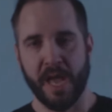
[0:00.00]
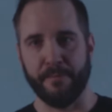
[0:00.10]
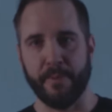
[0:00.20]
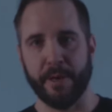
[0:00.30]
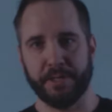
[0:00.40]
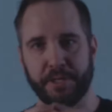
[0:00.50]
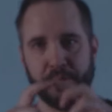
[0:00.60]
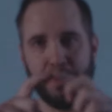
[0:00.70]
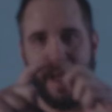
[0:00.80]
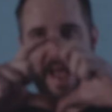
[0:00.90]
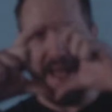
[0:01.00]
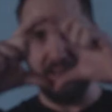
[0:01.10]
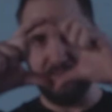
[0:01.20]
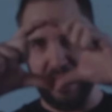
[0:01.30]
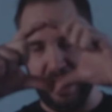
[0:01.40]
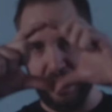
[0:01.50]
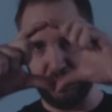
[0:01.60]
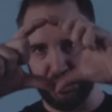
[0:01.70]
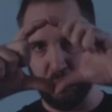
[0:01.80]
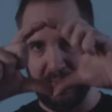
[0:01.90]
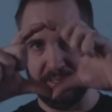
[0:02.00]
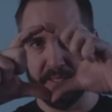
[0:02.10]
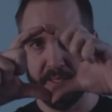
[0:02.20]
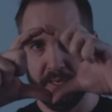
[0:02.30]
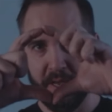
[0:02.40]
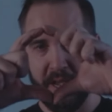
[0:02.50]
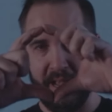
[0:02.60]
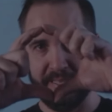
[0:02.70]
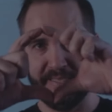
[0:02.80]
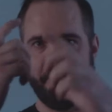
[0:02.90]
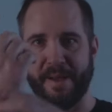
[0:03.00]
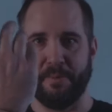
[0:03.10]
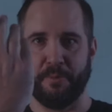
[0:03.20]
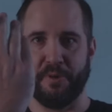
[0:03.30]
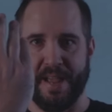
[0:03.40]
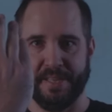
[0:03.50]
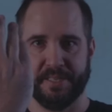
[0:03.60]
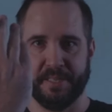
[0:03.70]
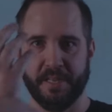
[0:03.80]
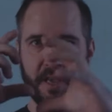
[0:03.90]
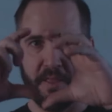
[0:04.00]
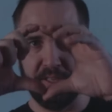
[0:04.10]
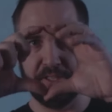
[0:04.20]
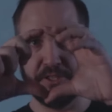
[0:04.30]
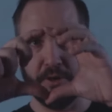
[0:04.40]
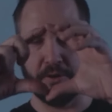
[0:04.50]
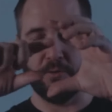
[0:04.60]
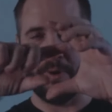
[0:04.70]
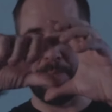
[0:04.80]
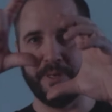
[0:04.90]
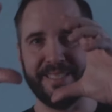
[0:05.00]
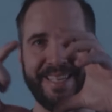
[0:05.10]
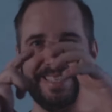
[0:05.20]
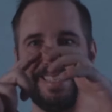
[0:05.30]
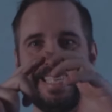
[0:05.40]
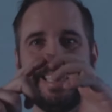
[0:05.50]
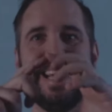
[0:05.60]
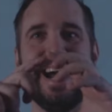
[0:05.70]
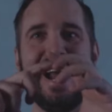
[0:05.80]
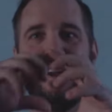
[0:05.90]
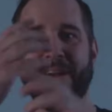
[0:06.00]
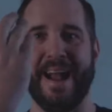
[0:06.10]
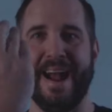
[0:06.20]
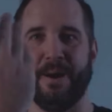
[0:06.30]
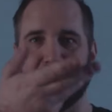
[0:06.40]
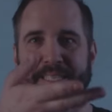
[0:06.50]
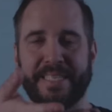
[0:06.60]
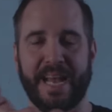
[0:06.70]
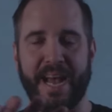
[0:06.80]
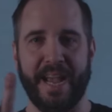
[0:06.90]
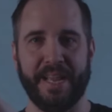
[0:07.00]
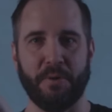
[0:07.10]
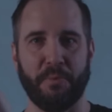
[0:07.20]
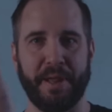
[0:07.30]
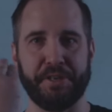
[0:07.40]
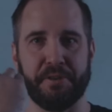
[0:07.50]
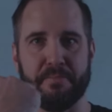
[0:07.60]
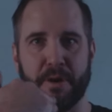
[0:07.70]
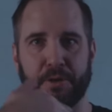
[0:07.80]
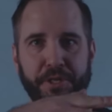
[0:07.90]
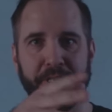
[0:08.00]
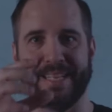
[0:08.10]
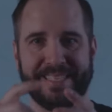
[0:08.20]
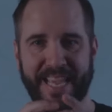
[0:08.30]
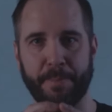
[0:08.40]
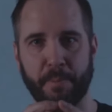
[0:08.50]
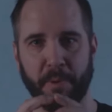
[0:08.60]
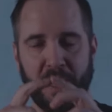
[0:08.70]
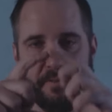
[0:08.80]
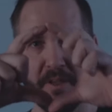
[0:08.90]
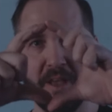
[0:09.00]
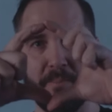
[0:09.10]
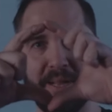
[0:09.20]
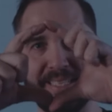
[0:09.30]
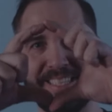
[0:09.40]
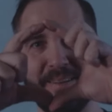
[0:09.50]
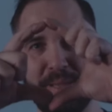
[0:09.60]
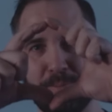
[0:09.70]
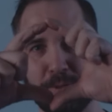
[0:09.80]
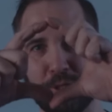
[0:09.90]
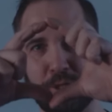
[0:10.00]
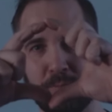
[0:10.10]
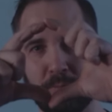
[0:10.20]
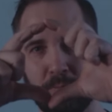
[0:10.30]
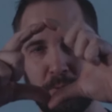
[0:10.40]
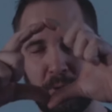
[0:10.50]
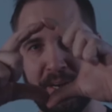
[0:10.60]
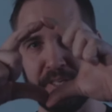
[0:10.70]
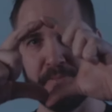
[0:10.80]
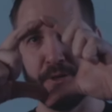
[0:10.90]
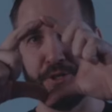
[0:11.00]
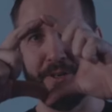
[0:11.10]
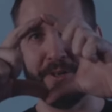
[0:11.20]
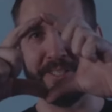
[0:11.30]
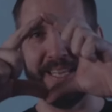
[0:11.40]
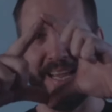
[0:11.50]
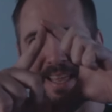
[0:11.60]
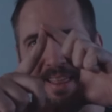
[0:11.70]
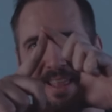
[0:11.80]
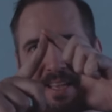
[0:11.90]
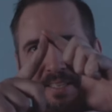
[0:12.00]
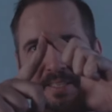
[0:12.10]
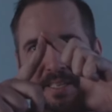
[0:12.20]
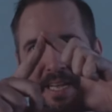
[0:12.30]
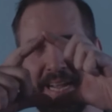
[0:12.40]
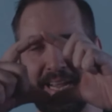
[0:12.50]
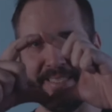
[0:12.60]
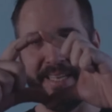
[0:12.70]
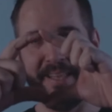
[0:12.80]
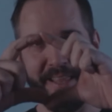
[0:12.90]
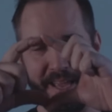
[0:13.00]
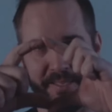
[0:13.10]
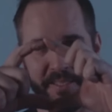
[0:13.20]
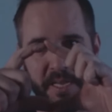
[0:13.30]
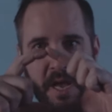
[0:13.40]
If we're to have a joint and say my wrist, this circle represents the entire outside range of motion it's capable of. But some people's range of motion looks like this instead of this.